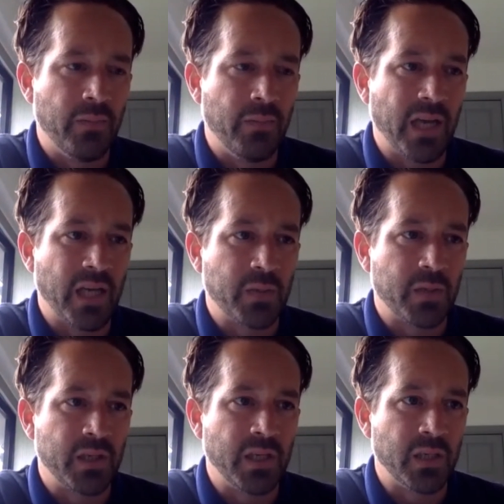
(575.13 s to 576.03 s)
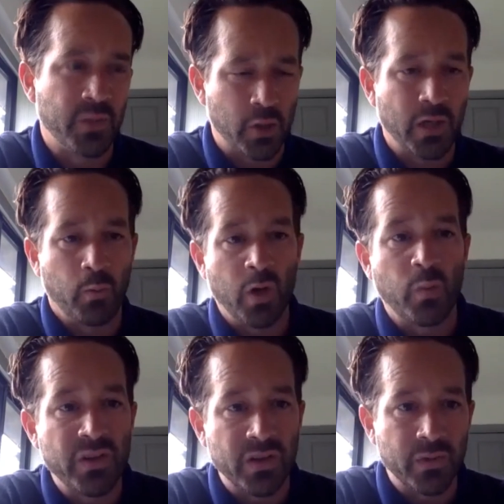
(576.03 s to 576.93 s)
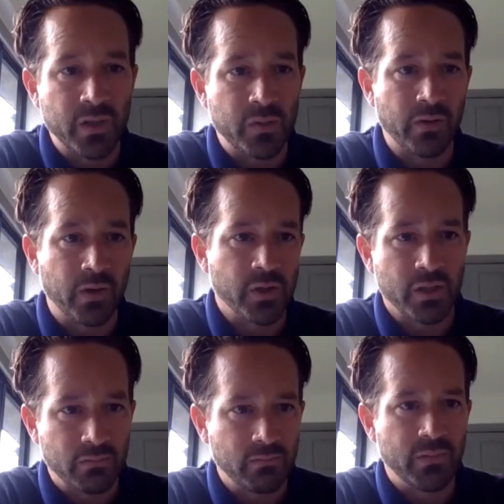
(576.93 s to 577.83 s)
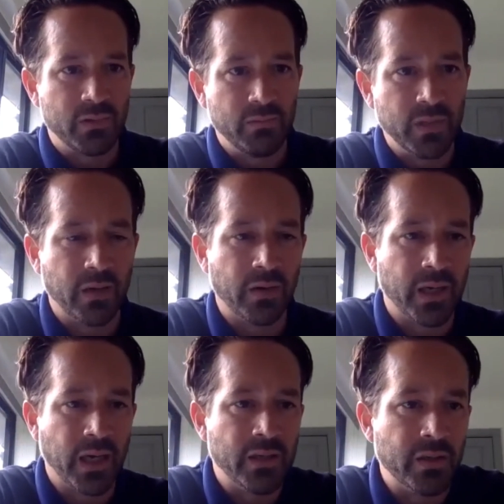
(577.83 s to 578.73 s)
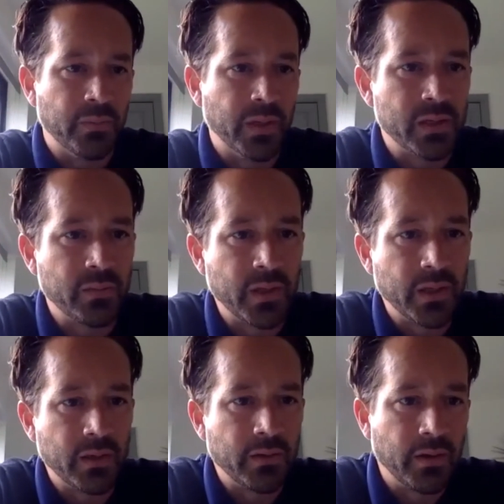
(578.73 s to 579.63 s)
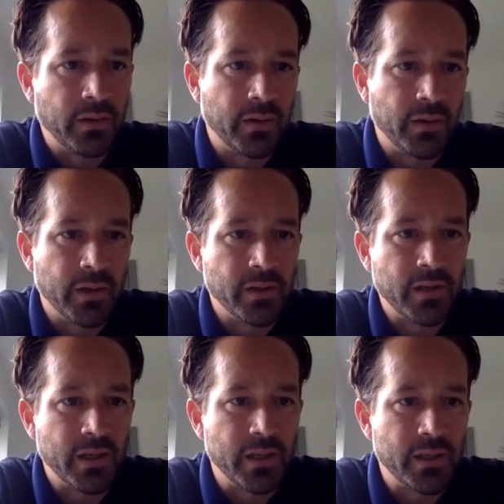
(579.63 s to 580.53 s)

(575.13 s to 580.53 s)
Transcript: expertise, but trying to work with them as well, not just, you know, again, dumping something on those guys.